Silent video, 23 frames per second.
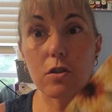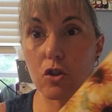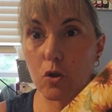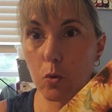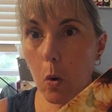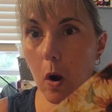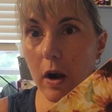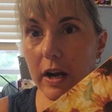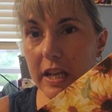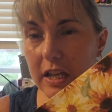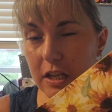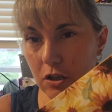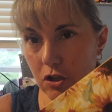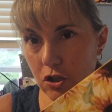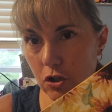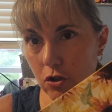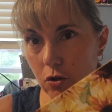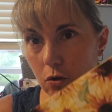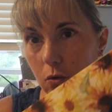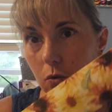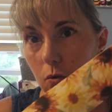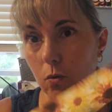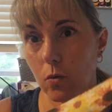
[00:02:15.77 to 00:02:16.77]

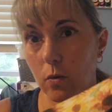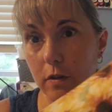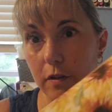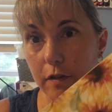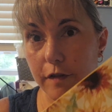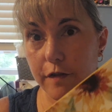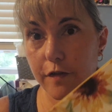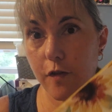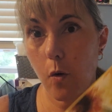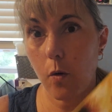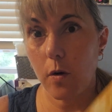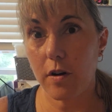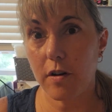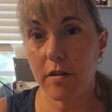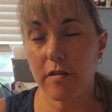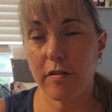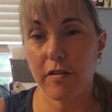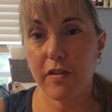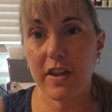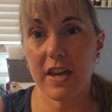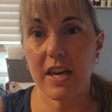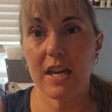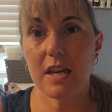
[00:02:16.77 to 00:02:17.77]
22 for
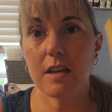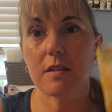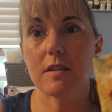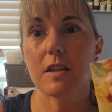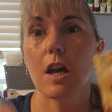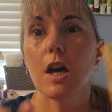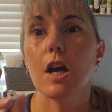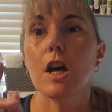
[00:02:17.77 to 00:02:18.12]
these.